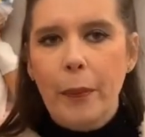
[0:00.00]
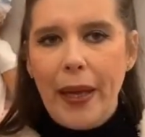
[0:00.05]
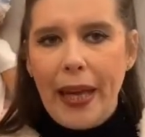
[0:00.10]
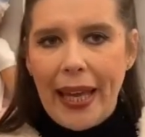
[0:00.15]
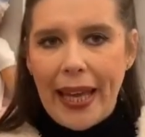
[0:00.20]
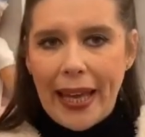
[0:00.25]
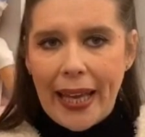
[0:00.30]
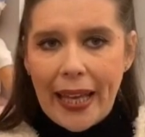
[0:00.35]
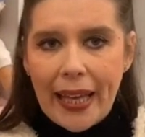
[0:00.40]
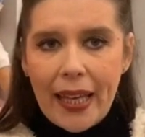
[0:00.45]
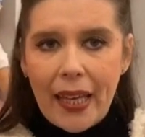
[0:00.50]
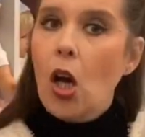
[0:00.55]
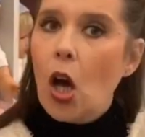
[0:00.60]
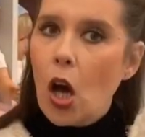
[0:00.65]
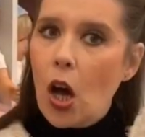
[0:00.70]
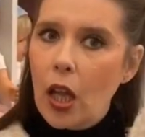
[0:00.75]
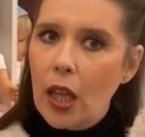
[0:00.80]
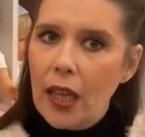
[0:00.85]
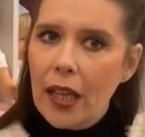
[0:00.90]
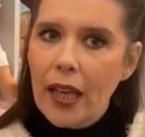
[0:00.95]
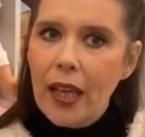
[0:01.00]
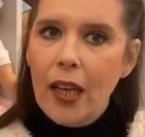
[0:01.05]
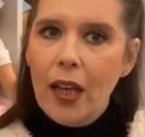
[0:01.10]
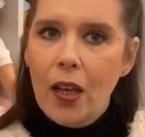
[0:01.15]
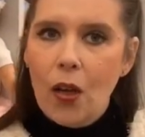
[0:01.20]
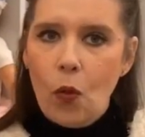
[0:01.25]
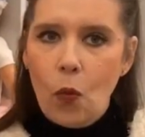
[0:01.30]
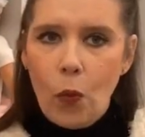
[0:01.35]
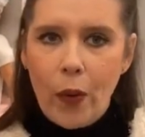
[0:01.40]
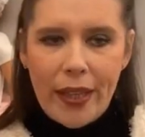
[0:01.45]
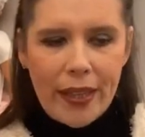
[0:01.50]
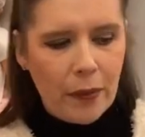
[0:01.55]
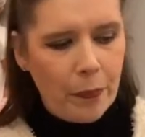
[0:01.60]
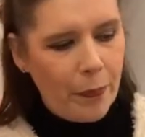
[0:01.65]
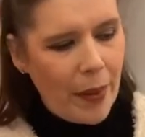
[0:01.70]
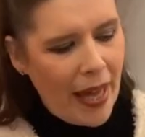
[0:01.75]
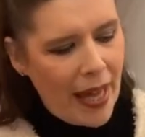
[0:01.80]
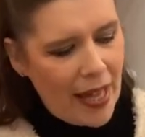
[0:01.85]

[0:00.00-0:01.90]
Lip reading: pink collar with